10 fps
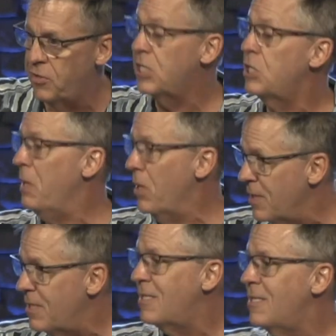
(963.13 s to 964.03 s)
to the
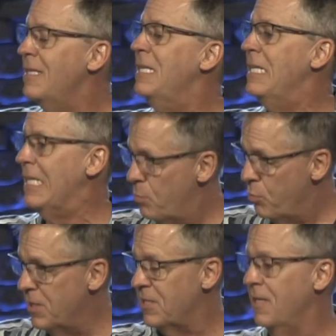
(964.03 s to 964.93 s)
spirits in
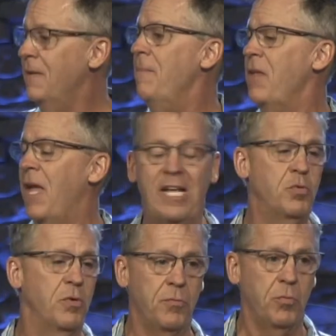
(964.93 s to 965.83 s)
prison. And that's
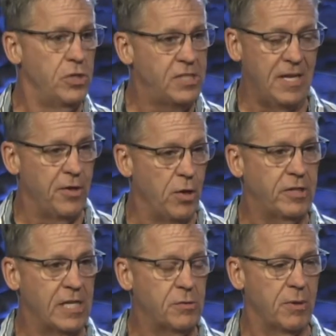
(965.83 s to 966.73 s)
what, when you see in the Old
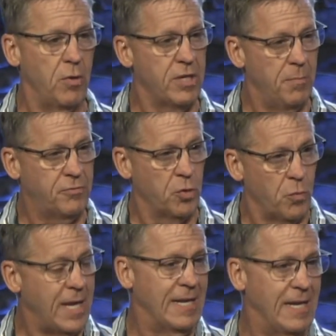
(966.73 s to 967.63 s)
Testament, I want you to, to
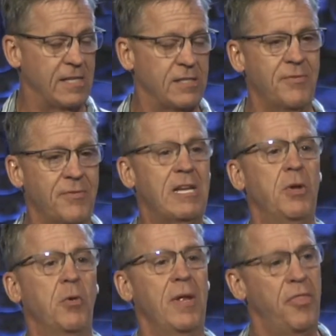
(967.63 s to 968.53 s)
recognize this. Every time
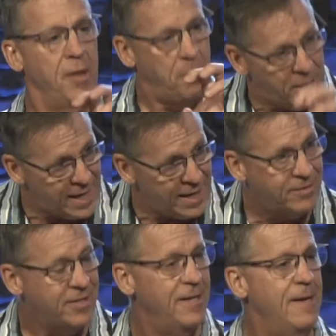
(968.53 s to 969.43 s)
you read the
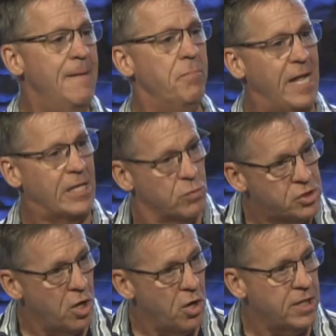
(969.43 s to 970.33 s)
pit, that's what it's
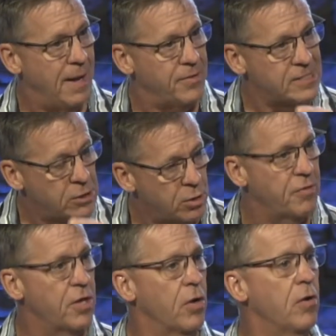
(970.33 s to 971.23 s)
talking about, the center of
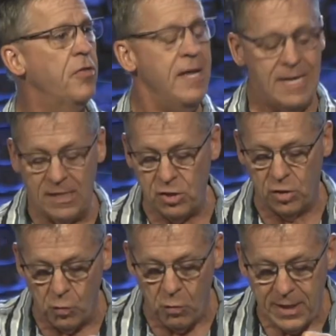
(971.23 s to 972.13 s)
the earth. And so
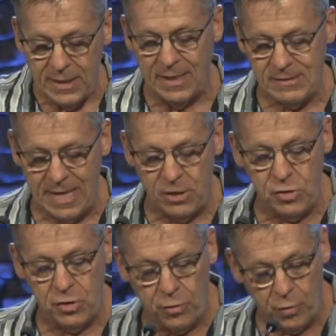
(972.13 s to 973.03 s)
you'll recognize that as you
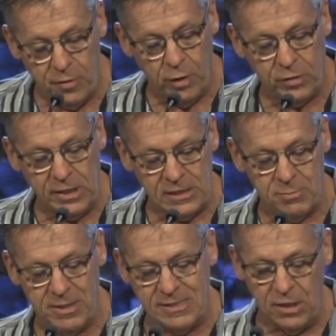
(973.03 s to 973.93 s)
go through the Old
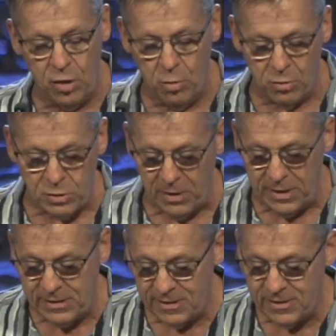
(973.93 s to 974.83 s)
Testament. It's in numerous
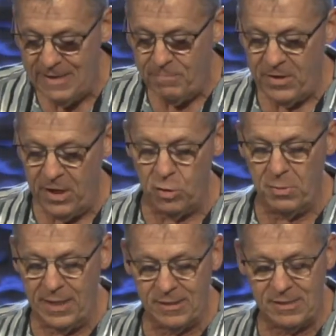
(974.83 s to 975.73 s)
places, and you
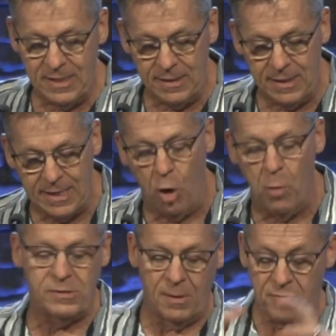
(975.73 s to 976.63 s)
begin to see it. It kind of
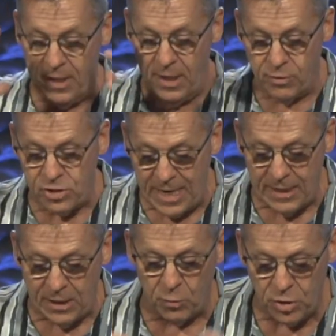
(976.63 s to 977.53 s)
opens up the
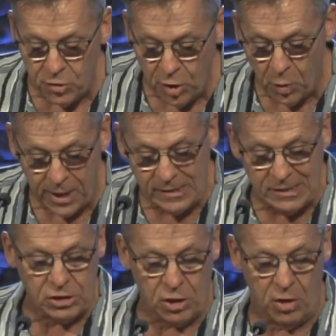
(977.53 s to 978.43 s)
understanding when you know what it is
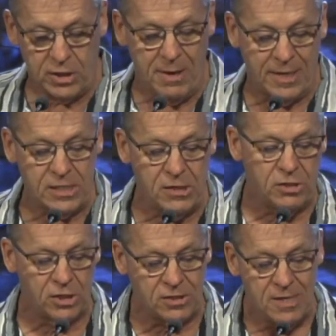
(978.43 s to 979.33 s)
he's talking about. It's not
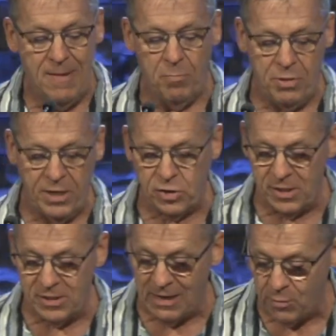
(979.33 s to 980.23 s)
just
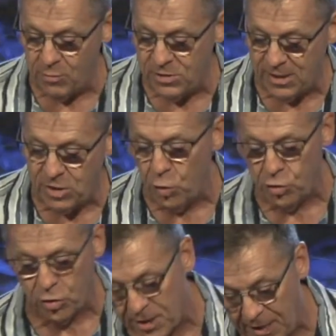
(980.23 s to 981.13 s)
picturesque language as, oh,
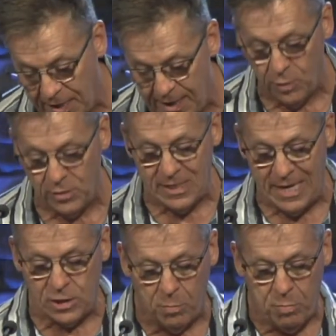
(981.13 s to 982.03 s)
you're going to die. No, it's an
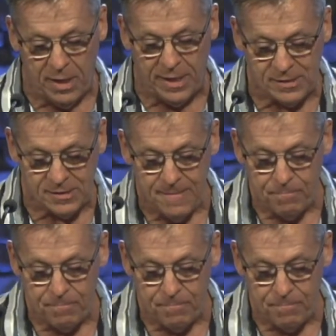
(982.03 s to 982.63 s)
actual place.